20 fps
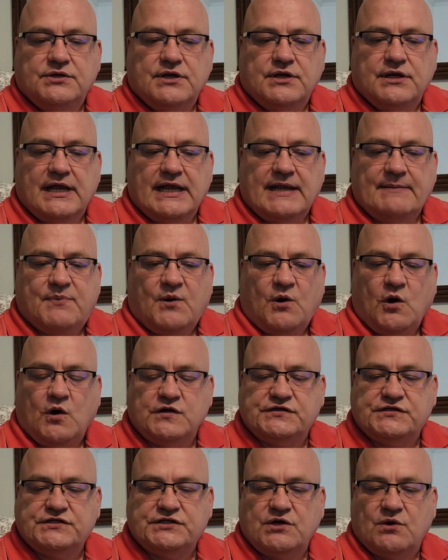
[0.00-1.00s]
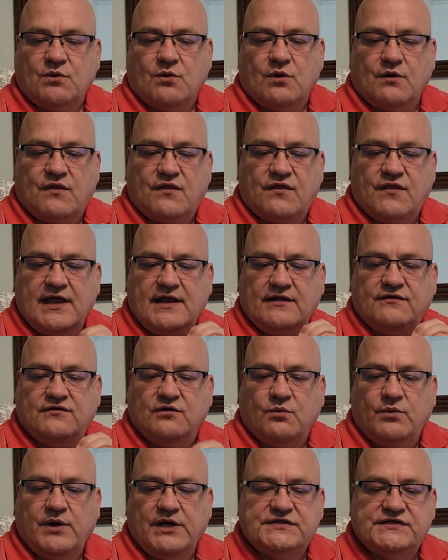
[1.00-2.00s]
a person or thing
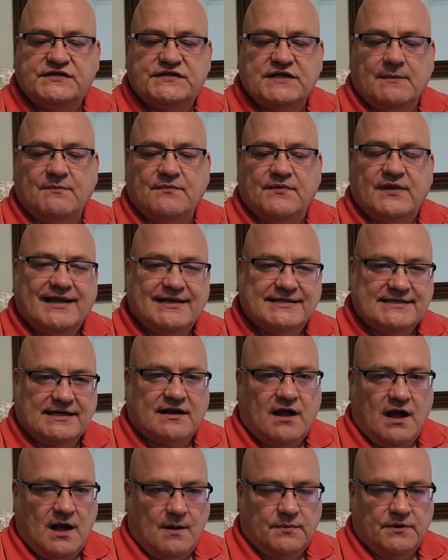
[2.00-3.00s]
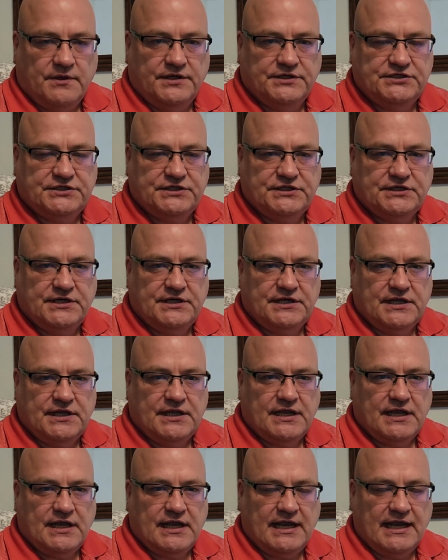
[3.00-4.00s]
through which something is accomplished,
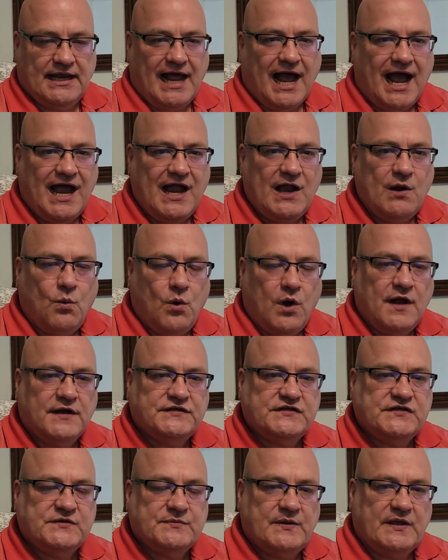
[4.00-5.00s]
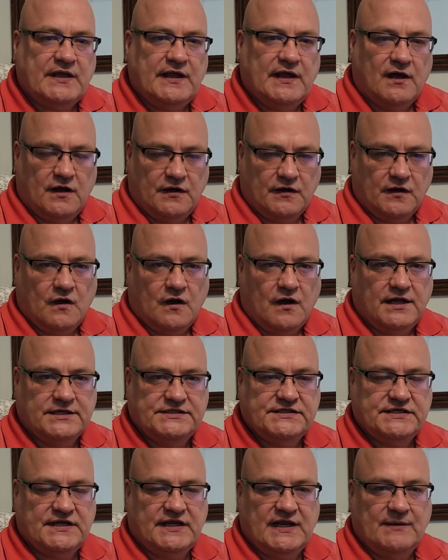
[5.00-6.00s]
and I want to be on
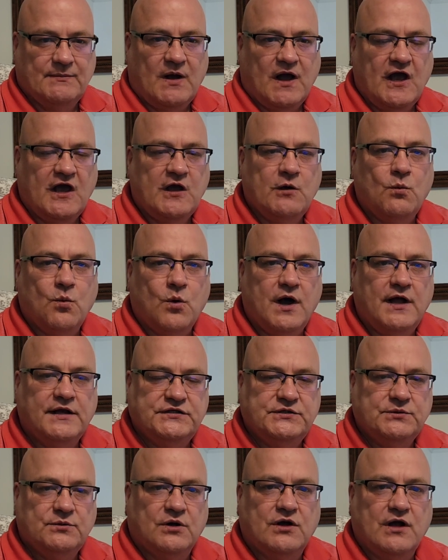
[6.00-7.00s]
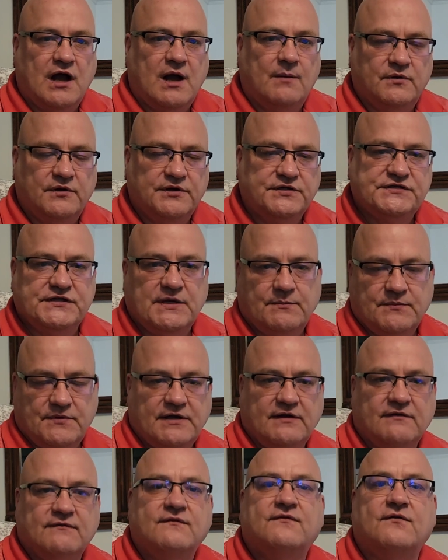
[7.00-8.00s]
God's team. I want to accomplish
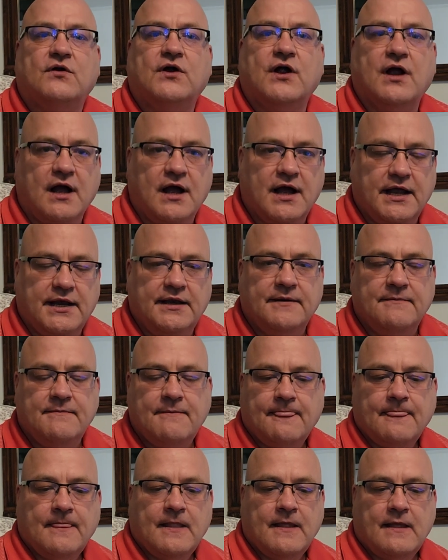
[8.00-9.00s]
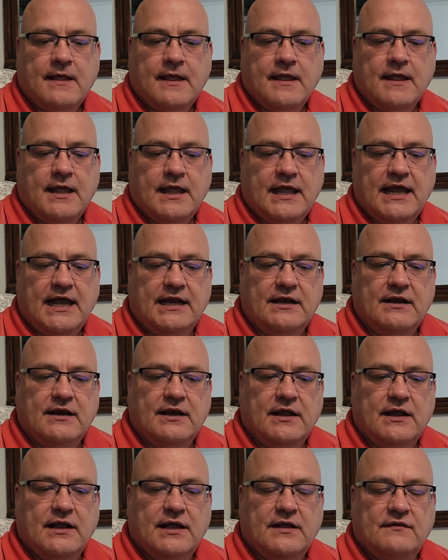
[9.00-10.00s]
something for God. And
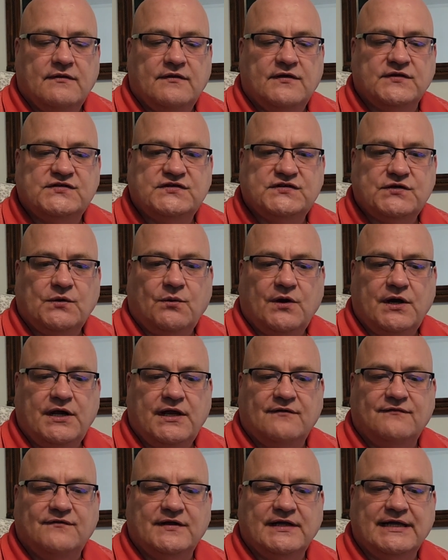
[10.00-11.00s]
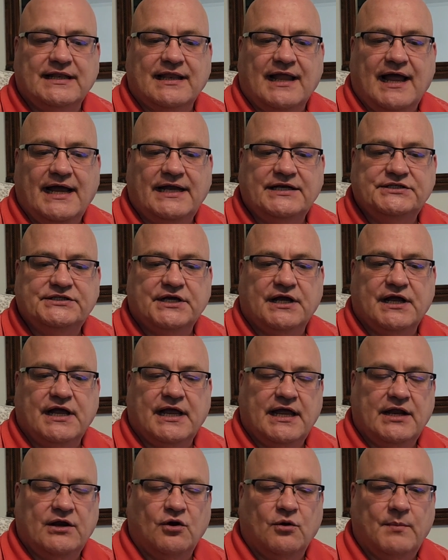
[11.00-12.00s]
the story of Elijah
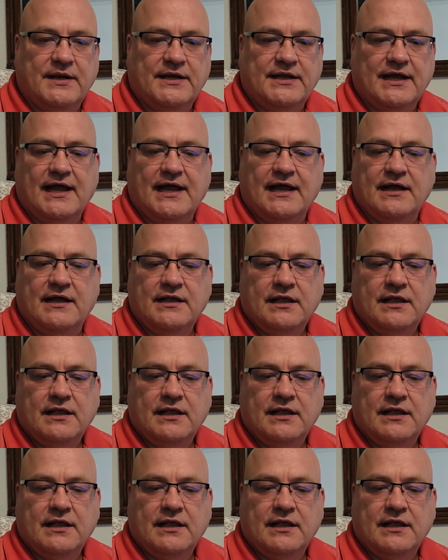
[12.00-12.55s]
and Obadiah